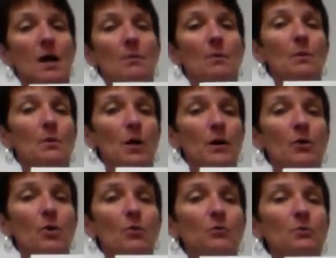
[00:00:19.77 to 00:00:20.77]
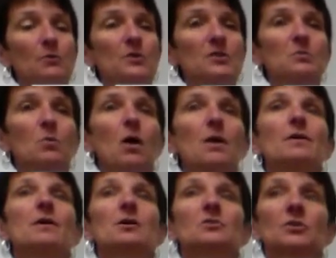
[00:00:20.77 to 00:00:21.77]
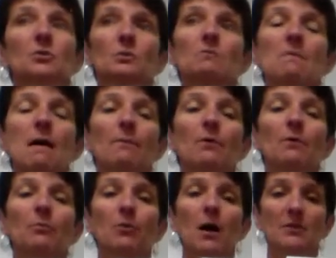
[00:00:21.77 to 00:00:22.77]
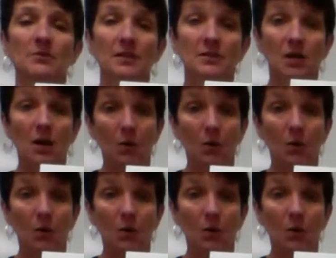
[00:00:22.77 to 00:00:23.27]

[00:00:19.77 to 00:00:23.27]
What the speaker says: but we want to go through this one so that we remember the process.